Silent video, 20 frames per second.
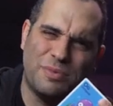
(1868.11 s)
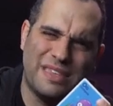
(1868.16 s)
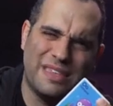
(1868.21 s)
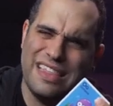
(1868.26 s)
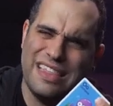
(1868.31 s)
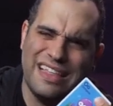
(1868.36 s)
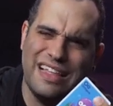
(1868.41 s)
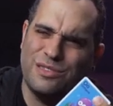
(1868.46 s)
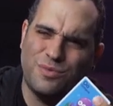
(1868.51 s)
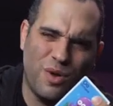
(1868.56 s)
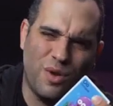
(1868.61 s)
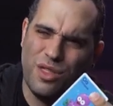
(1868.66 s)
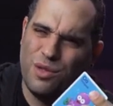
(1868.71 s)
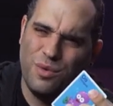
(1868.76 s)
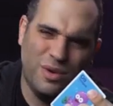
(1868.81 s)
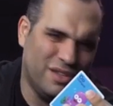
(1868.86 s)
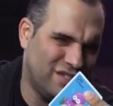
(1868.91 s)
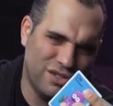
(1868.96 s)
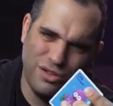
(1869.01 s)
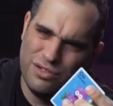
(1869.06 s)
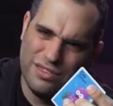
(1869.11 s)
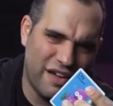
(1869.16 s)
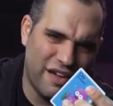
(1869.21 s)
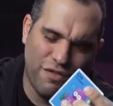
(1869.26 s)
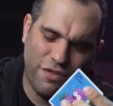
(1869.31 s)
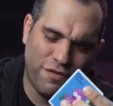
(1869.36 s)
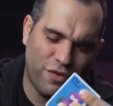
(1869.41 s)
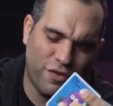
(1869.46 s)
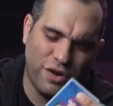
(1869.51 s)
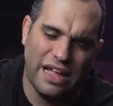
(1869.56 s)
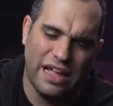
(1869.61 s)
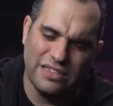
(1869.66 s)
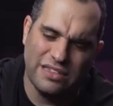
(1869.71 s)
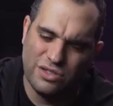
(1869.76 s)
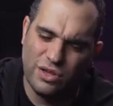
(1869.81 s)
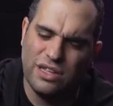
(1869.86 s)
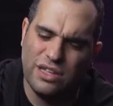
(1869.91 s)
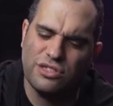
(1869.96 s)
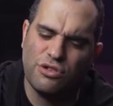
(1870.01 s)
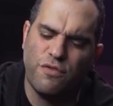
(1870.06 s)
I think that's one of the ones you'll never forget.
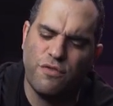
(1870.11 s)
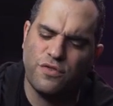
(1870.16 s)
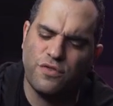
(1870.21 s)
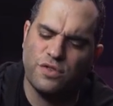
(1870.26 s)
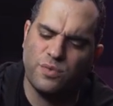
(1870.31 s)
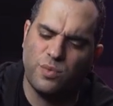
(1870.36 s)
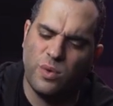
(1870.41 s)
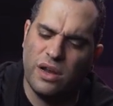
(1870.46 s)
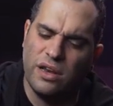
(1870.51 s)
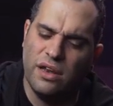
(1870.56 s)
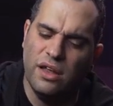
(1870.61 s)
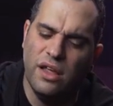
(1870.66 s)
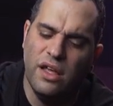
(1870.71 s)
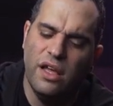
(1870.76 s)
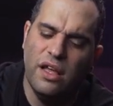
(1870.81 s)
So let's go for one